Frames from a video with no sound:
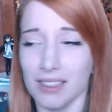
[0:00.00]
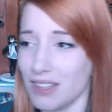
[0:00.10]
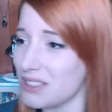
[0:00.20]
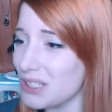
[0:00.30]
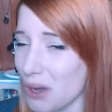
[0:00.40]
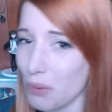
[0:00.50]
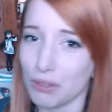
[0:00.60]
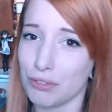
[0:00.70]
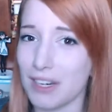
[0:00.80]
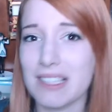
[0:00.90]
doesn't know what
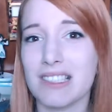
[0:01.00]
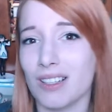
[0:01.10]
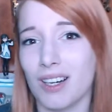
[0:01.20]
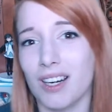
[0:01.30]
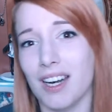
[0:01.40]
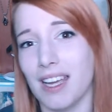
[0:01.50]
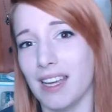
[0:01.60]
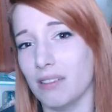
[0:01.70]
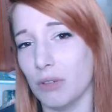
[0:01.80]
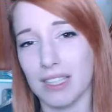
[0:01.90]
friends are,
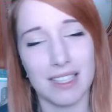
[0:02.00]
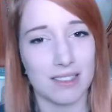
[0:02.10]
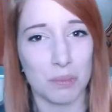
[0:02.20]
and when he is